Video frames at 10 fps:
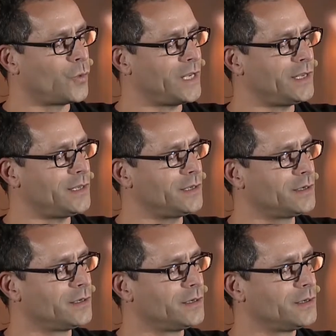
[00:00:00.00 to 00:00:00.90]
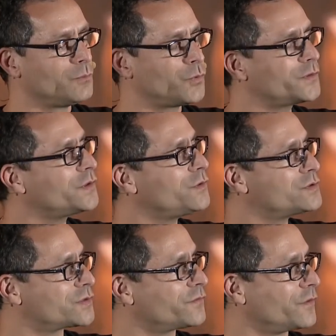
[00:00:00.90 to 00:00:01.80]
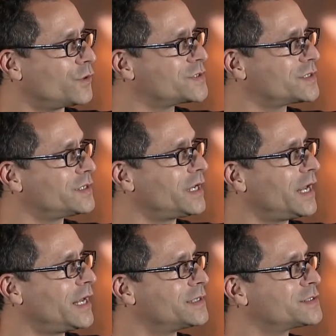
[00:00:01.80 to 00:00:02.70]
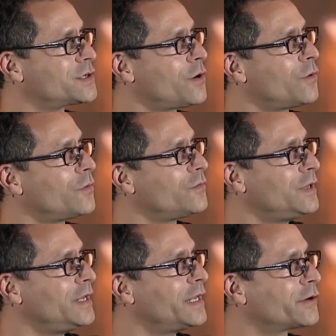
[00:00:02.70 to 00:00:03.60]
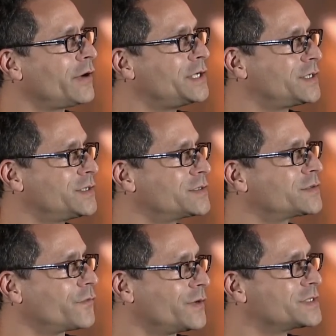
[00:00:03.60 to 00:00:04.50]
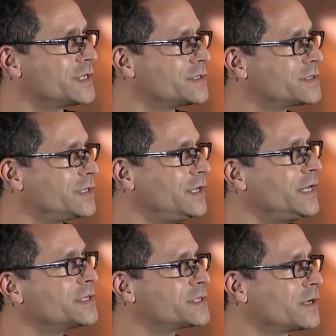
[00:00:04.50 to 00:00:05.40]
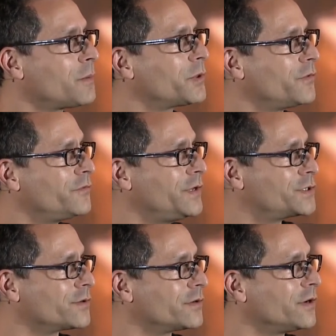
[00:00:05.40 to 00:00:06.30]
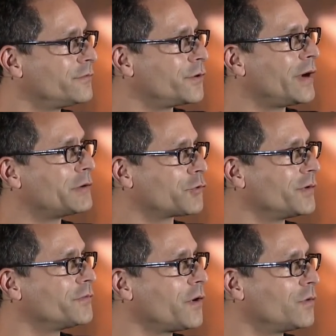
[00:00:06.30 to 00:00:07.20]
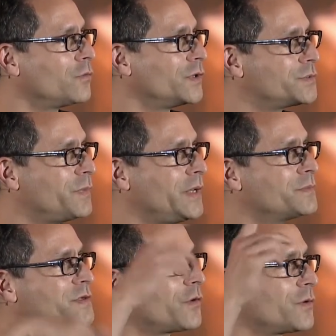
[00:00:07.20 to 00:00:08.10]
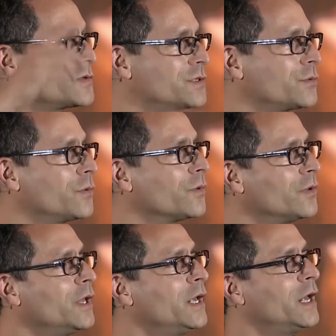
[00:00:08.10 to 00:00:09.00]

we put the user first. And so the integrations, for instance, the instant upload feature of your Android phone, mm-hmm. which beams photos to Google,